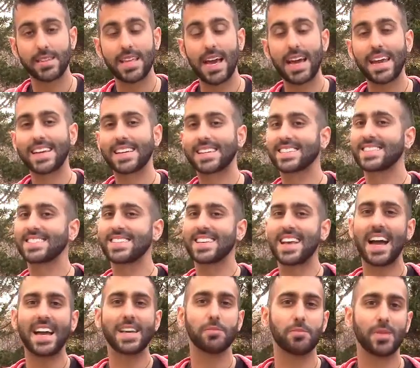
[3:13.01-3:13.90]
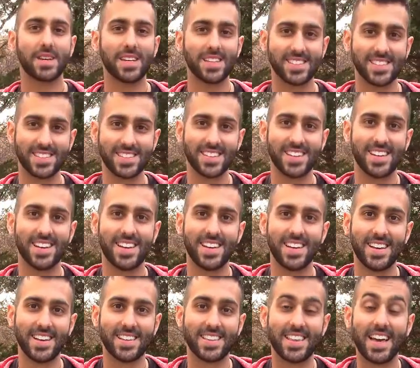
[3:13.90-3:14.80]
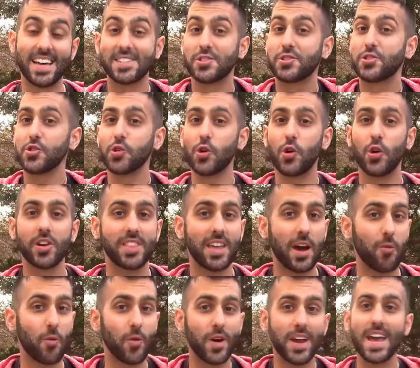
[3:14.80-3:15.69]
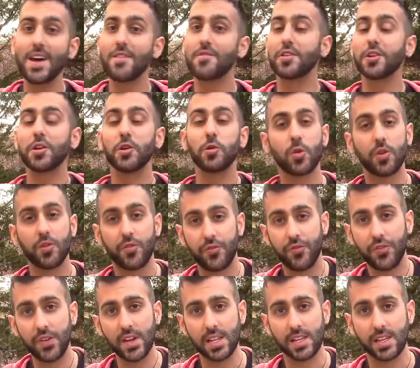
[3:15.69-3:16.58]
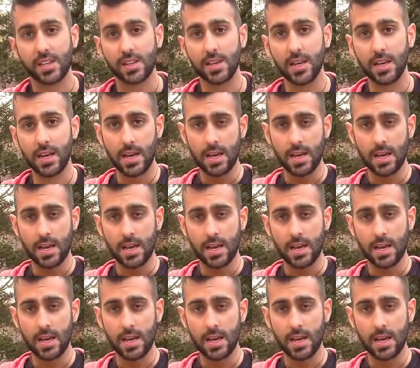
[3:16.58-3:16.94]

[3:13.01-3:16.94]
That excitement, that joy, that whatever you were feeling.